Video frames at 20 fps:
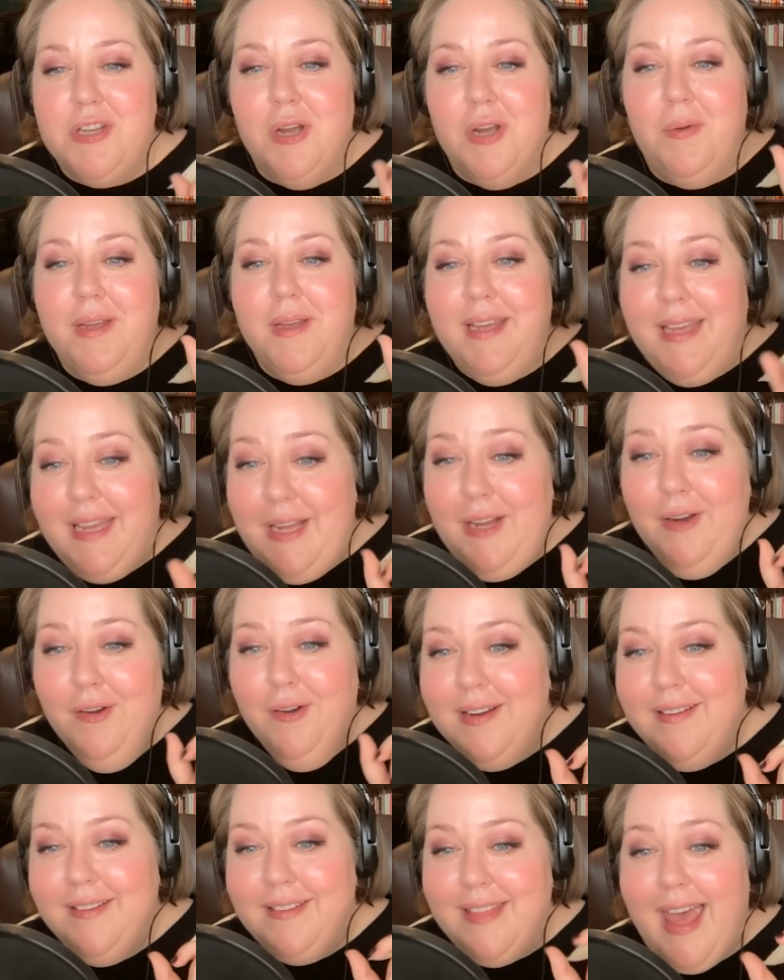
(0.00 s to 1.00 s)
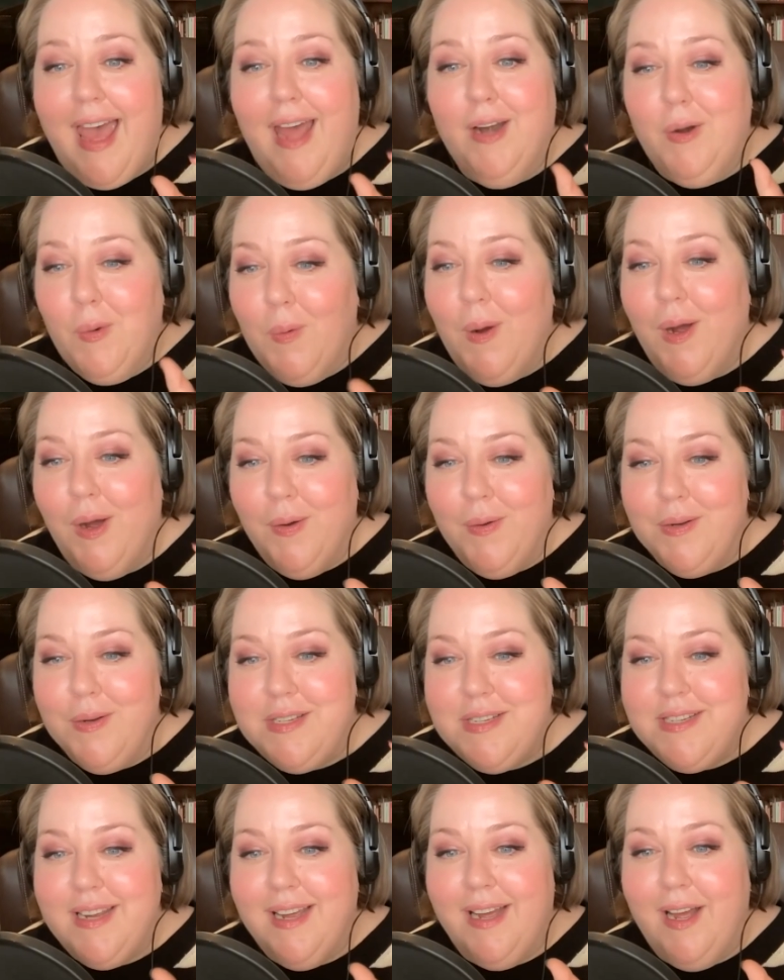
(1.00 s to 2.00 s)
So here is that
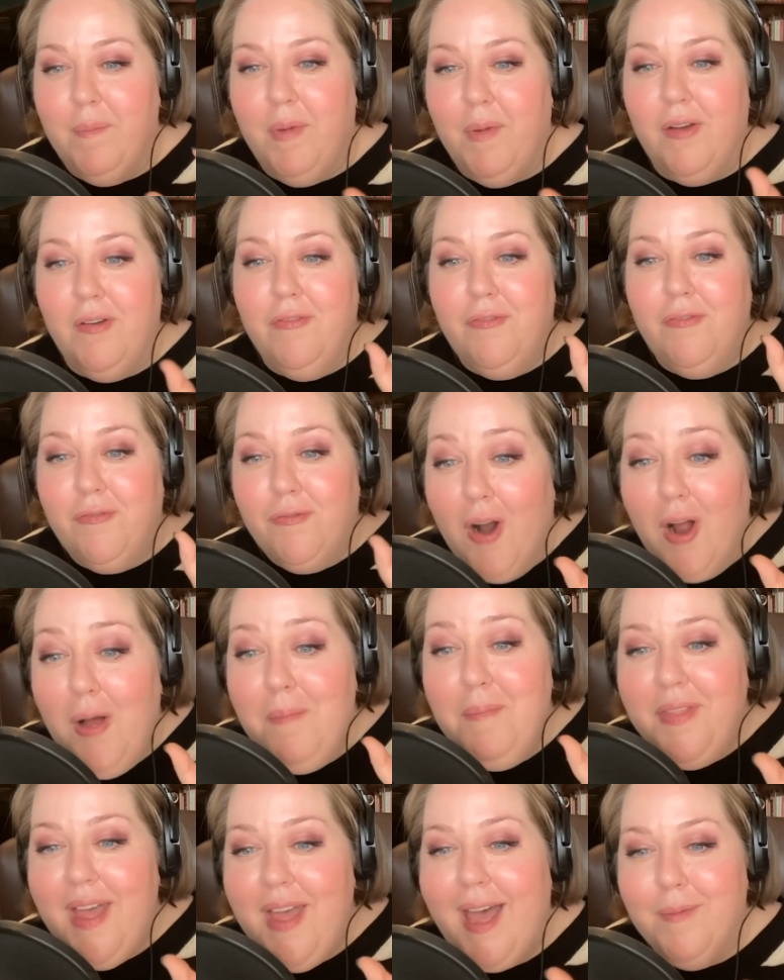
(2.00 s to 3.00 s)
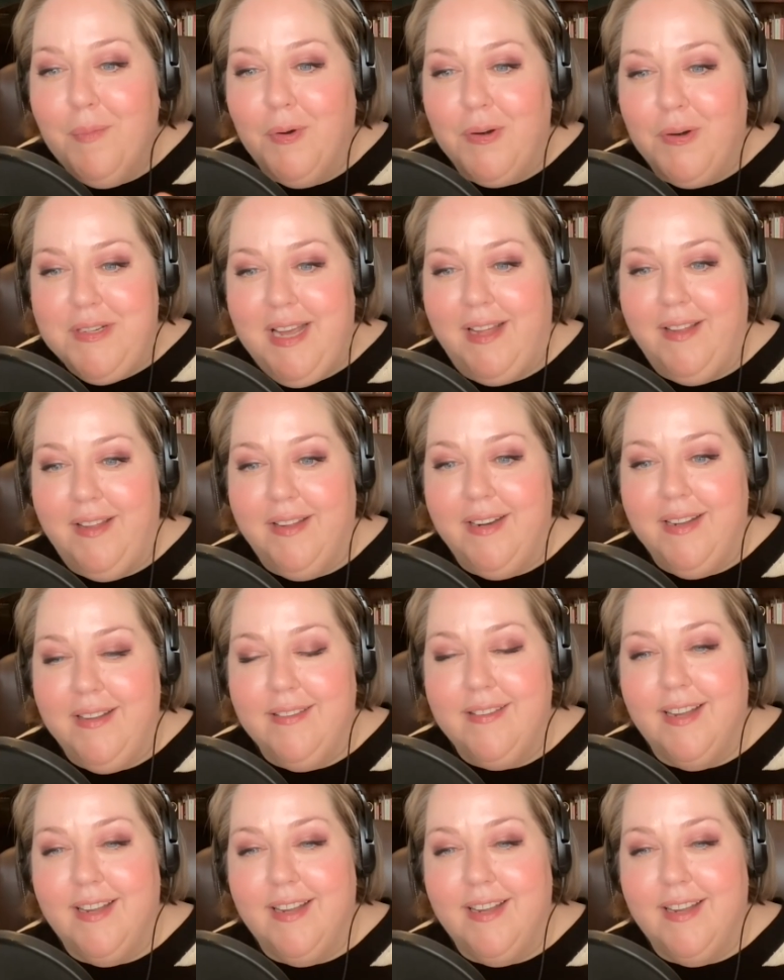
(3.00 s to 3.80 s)
quote from that mortality